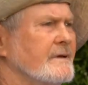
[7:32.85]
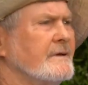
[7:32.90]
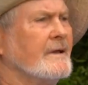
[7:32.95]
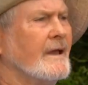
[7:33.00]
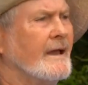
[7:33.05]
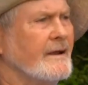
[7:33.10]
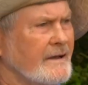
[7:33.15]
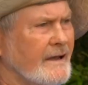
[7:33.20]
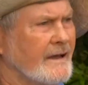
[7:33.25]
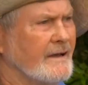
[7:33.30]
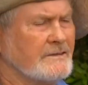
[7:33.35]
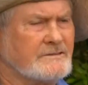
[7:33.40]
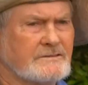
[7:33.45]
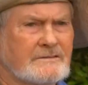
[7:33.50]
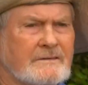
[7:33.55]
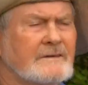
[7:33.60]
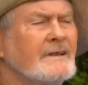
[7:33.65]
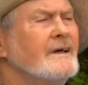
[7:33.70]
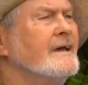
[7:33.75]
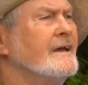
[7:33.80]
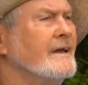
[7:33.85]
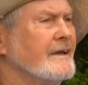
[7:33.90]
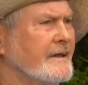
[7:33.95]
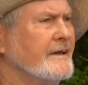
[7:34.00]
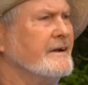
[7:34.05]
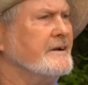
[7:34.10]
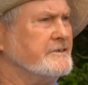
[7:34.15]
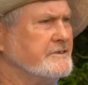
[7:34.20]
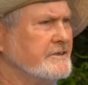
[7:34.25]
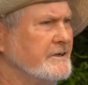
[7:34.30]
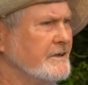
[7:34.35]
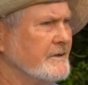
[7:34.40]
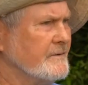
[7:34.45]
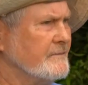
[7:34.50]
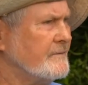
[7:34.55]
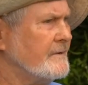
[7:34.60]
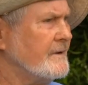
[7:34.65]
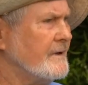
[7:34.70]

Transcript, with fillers: and council can achieve.